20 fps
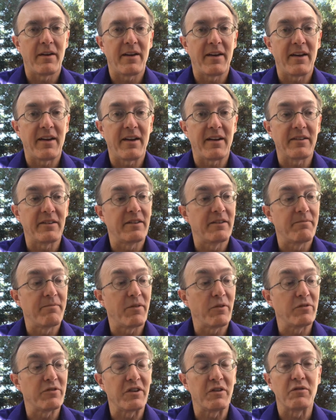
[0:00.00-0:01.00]
And
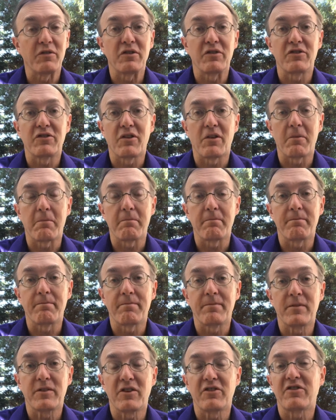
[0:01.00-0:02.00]
there's even some
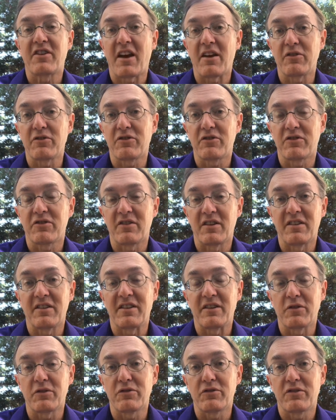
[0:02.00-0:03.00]
discounts and
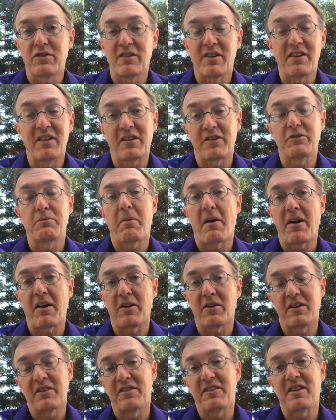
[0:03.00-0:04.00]
deals that
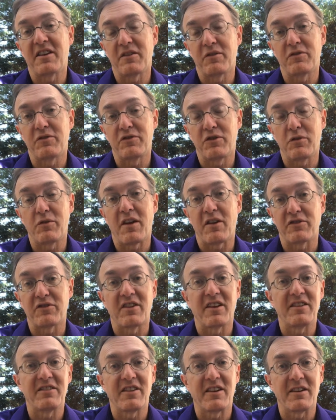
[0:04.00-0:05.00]
expire at the end of two
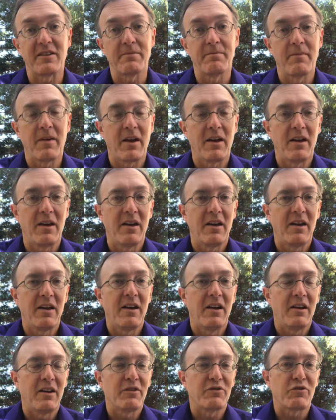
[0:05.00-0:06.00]
thousand eighteen.
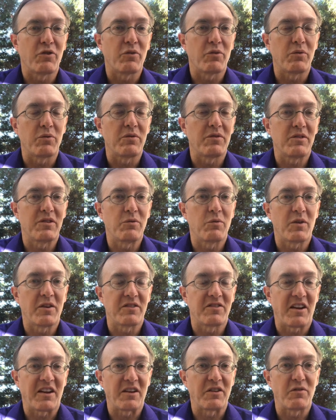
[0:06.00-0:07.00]
So you want
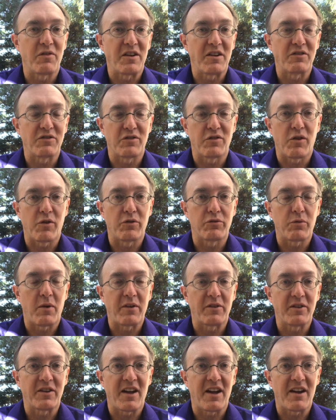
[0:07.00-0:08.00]
to take advantage of those
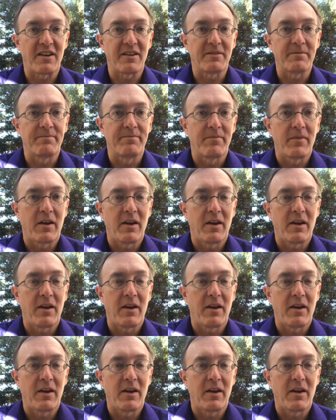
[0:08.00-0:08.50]
while you can,